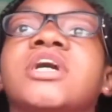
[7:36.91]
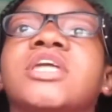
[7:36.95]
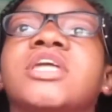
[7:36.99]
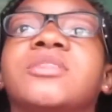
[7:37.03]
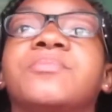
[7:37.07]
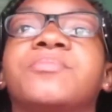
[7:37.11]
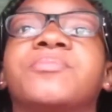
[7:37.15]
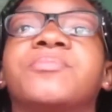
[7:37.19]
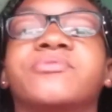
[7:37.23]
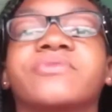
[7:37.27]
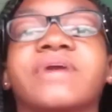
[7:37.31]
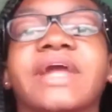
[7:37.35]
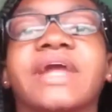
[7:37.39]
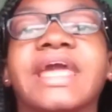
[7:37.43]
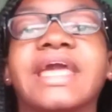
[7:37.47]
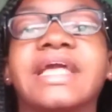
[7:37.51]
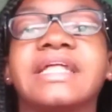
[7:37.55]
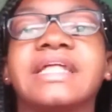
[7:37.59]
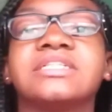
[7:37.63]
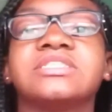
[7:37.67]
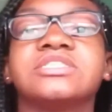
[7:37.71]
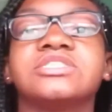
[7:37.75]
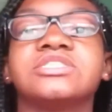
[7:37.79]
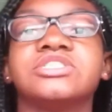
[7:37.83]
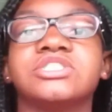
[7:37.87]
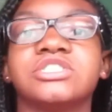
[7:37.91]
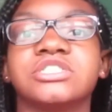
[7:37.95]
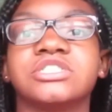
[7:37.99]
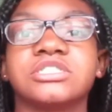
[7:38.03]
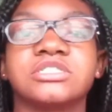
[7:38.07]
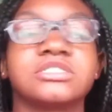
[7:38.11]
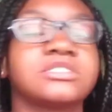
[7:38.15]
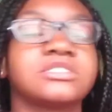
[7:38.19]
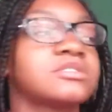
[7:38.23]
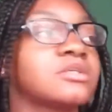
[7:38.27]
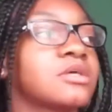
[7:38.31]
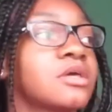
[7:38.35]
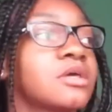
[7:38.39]
the parades,
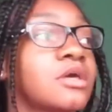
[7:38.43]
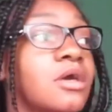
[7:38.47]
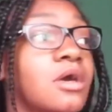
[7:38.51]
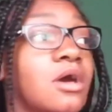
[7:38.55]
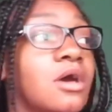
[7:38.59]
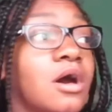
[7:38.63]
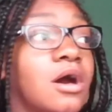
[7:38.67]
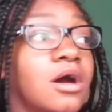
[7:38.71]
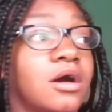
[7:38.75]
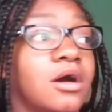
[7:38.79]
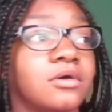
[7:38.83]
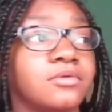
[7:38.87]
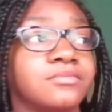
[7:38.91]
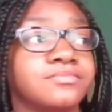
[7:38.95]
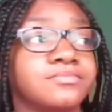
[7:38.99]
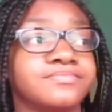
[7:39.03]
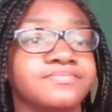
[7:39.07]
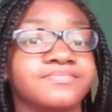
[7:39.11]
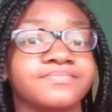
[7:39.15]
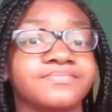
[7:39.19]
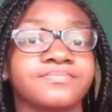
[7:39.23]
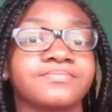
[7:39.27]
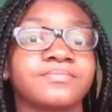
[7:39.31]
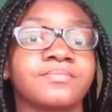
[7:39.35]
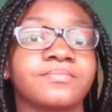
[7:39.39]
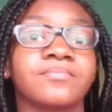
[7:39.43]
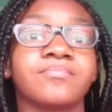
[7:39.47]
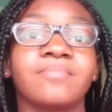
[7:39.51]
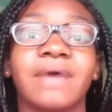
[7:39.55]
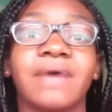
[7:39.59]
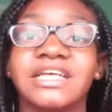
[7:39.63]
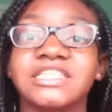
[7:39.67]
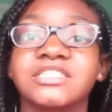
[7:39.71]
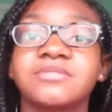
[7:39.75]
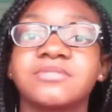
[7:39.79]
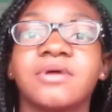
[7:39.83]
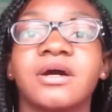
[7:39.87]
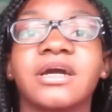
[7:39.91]
just
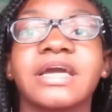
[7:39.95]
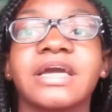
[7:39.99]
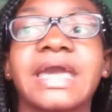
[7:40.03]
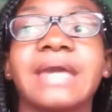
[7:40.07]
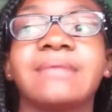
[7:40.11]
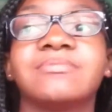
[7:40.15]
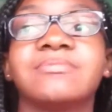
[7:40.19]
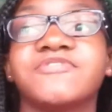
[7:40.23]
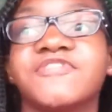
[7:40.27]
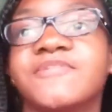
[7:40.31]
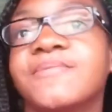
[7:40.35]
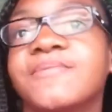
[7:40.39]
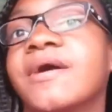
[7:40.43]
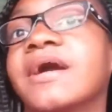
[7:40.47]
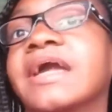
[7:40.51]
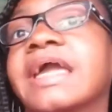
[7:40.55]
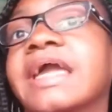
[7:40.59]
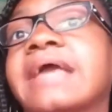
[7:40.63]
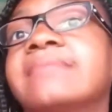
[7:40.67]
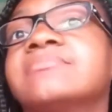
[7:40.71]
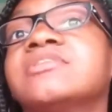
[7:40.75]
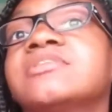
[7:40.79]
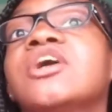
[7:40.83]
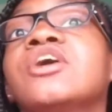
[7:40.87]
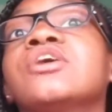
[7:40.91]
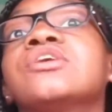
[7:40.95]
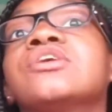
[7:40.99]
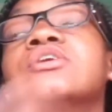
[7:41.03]
basketball games, football games.